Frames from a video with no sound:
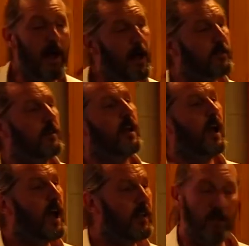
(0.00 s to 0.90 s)
that,
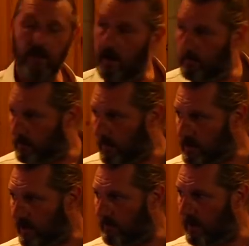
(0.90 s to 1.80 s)

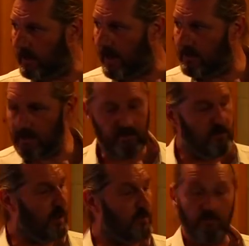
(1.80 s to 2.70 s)
especially in the mid-19th
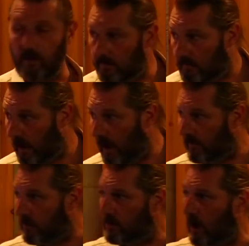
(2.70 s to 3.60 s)
century,
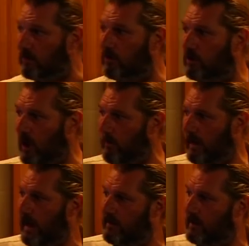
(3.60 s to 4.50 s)
the Scots
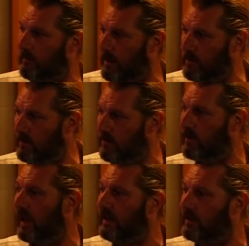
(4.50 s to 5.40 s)
dominated
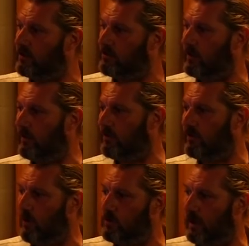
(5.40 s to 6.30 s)
business, industrial,
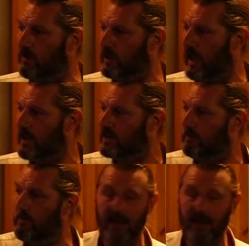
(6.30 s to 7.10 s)
social education and